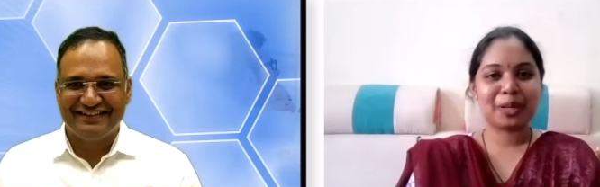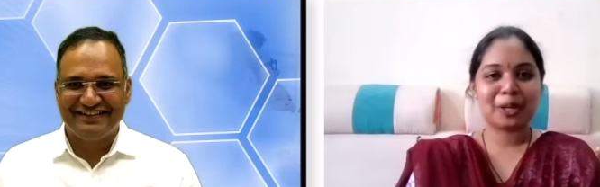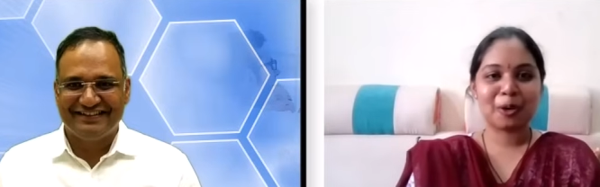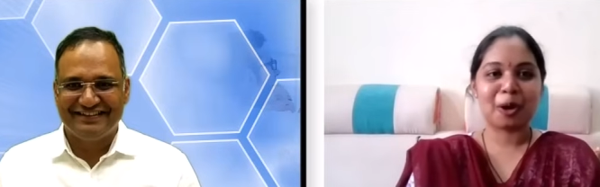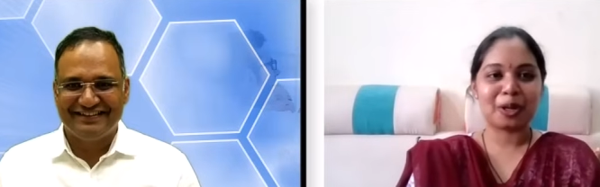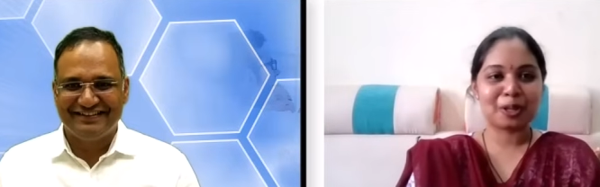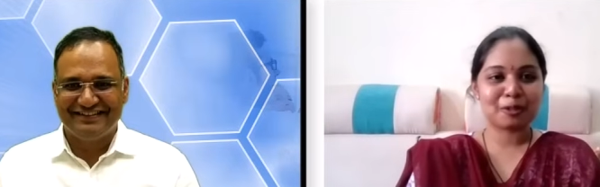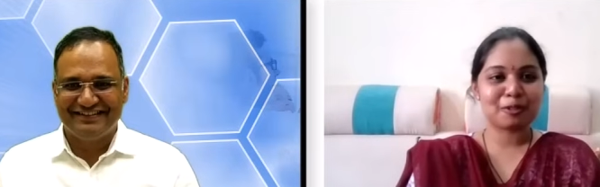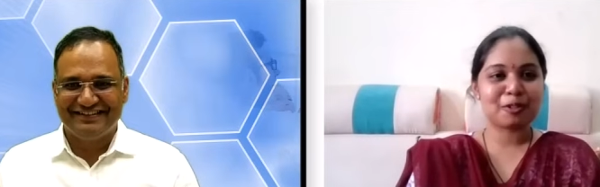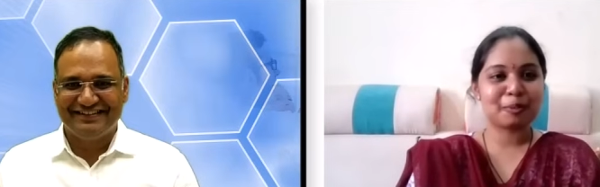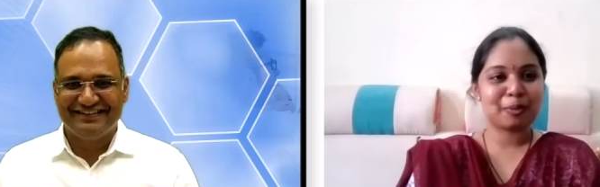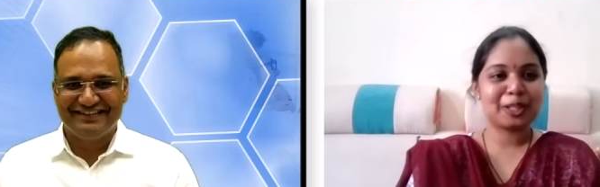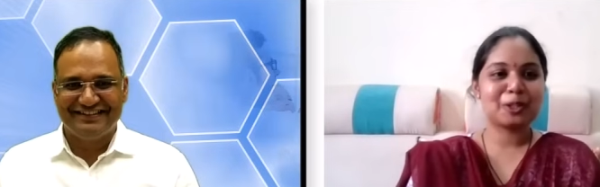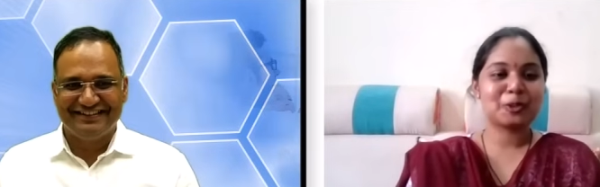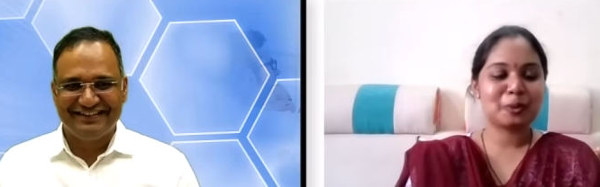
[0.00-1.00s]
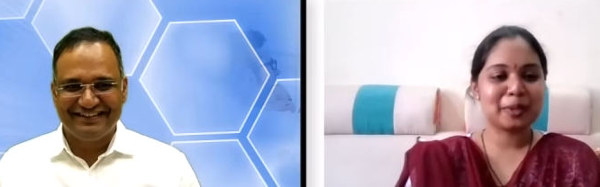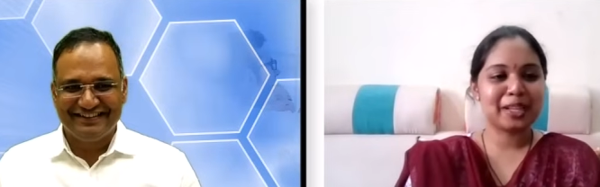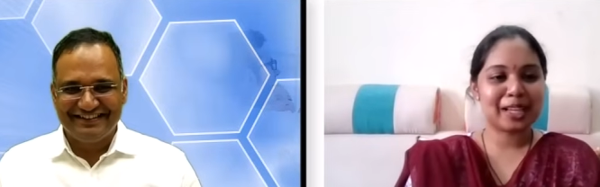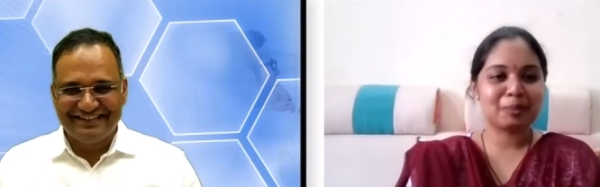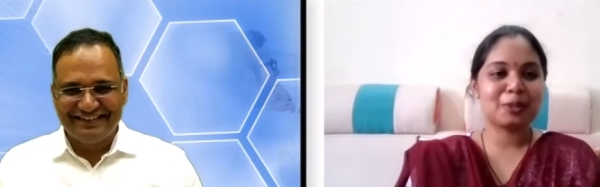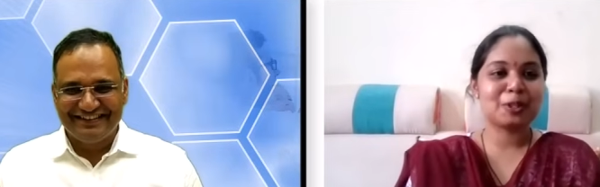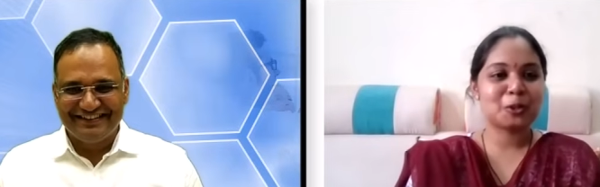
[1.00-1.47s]
Speaker 1: big honor for me to
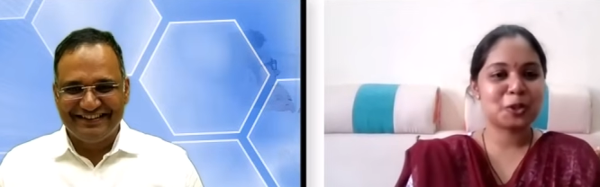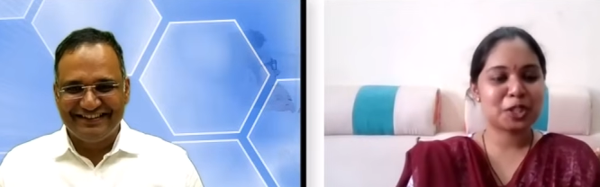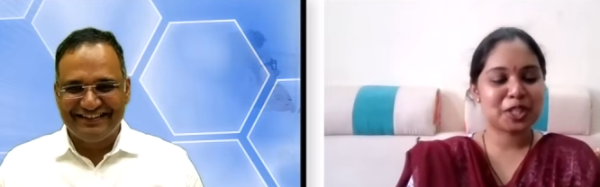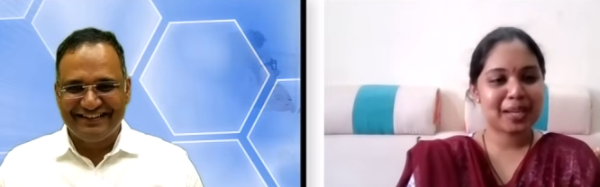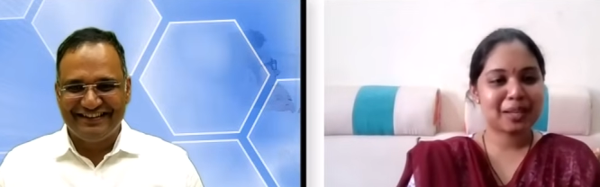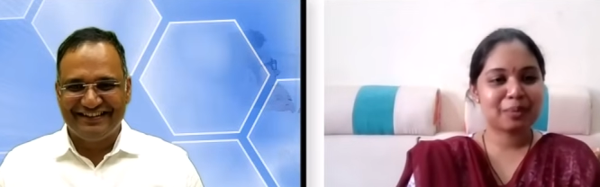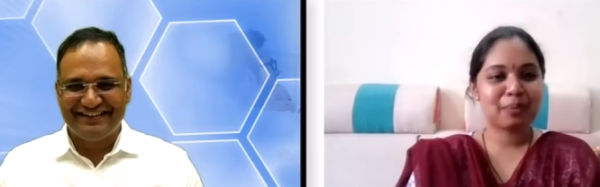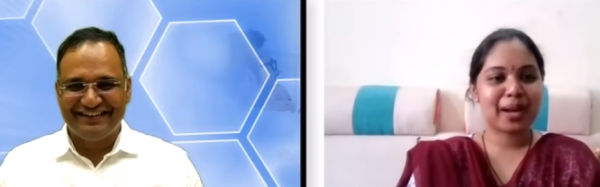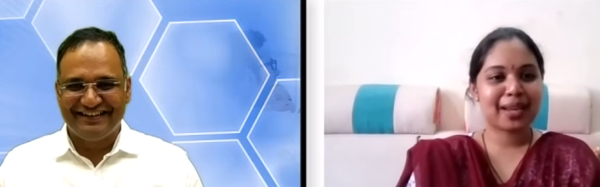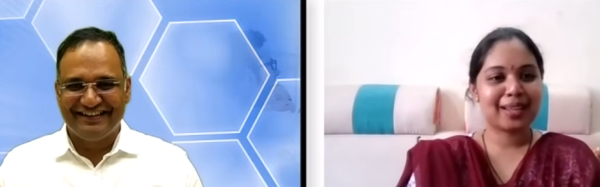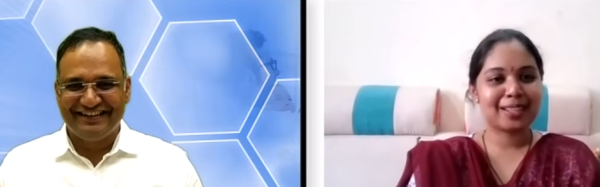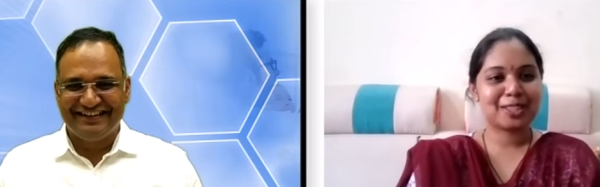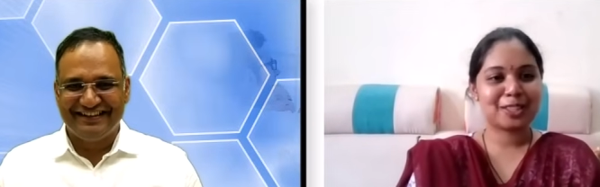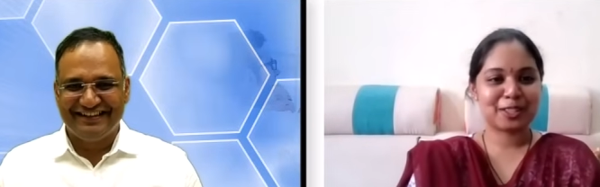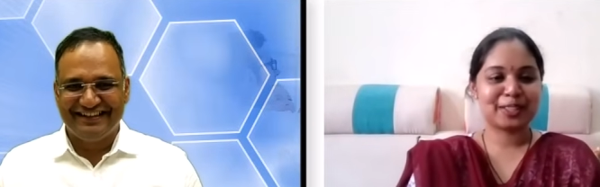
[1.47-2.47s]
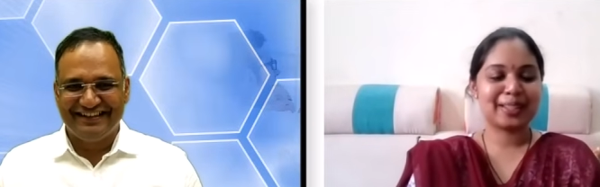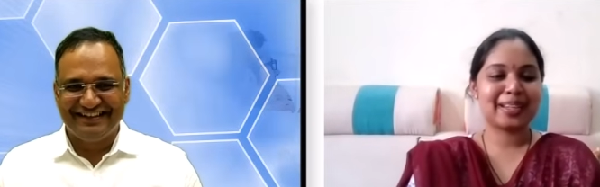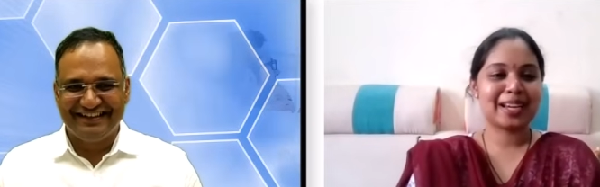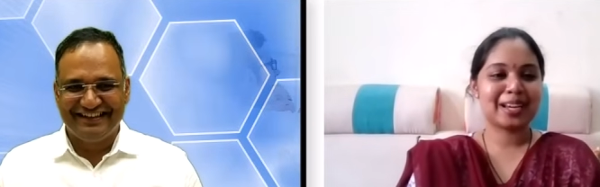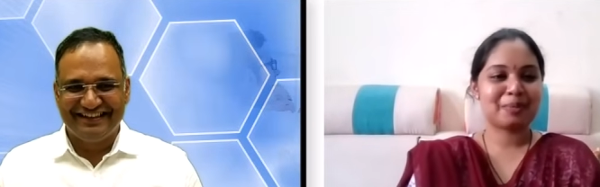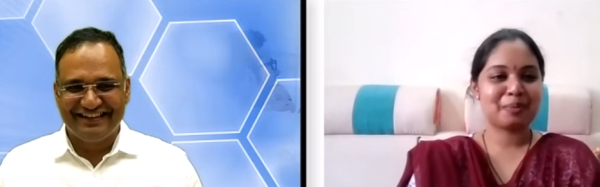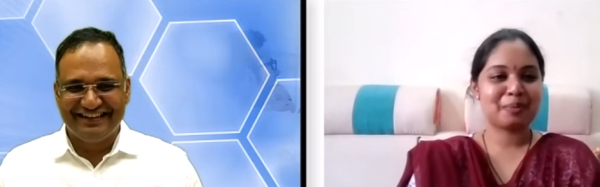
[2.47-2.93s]
be able to share my
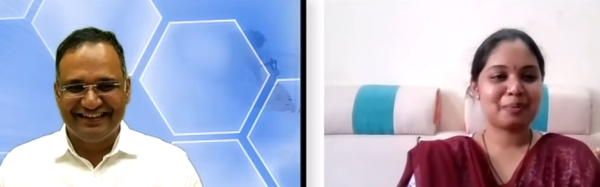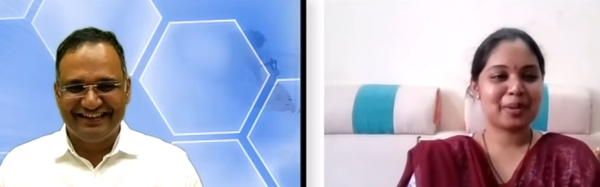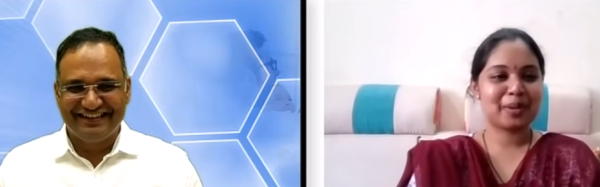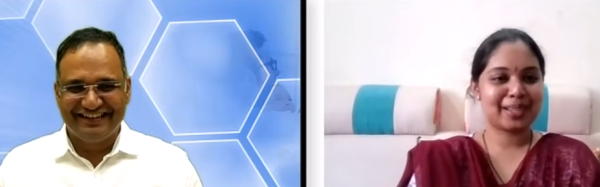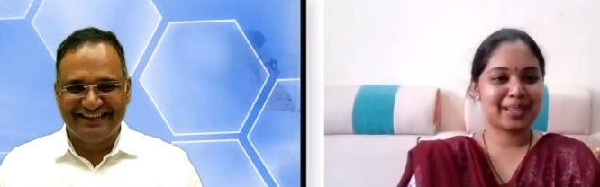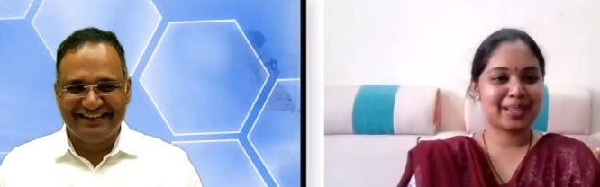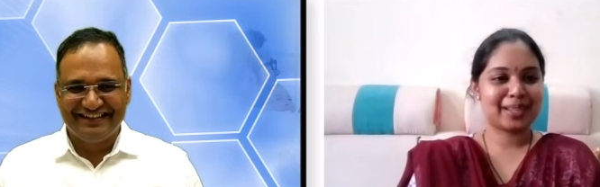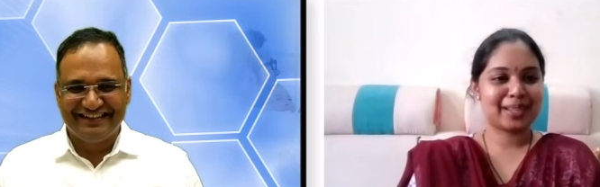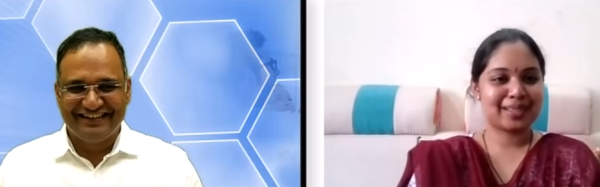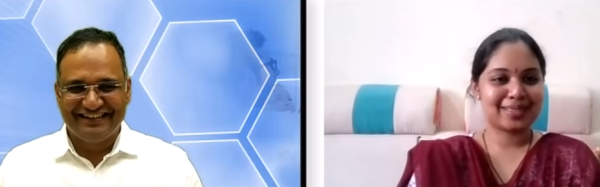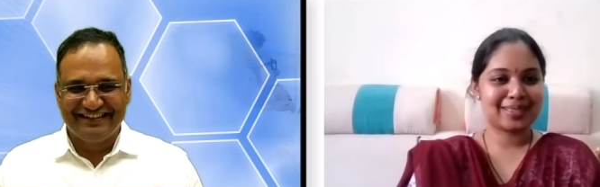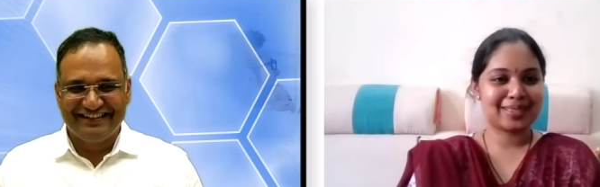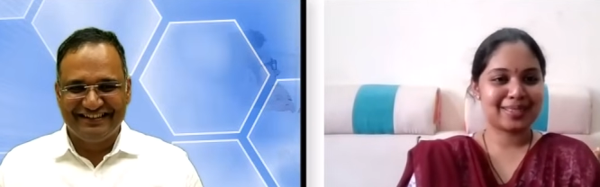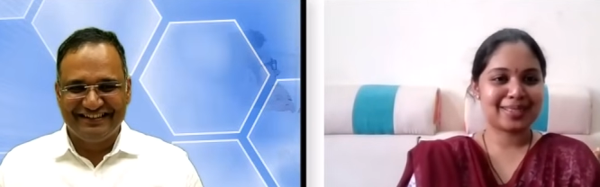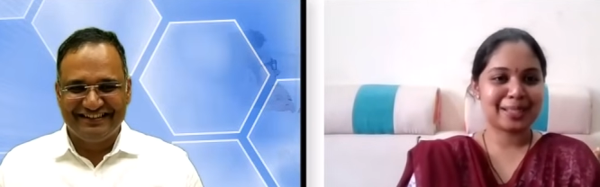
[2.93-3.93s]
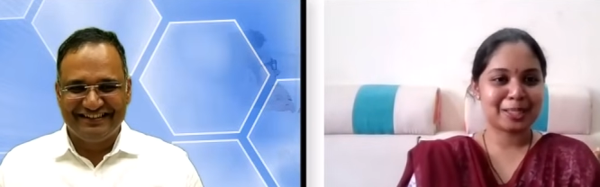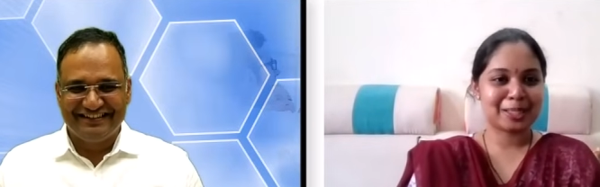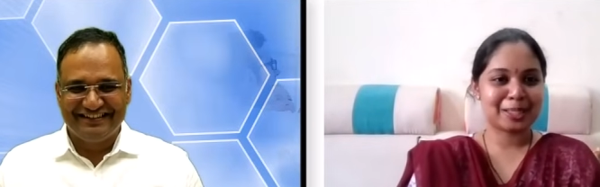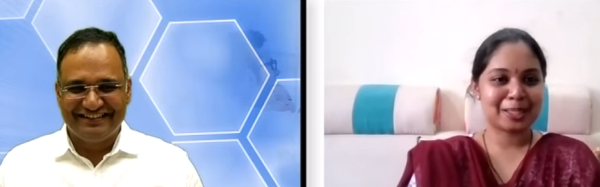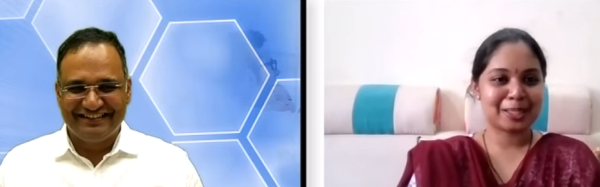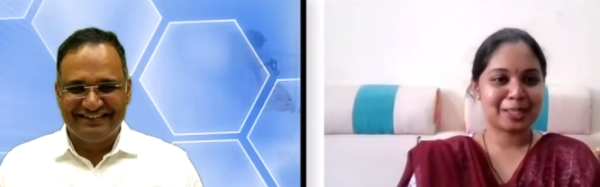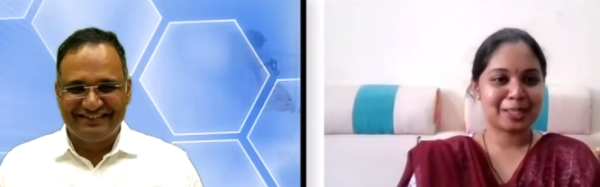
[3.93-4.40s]
journey and myself today.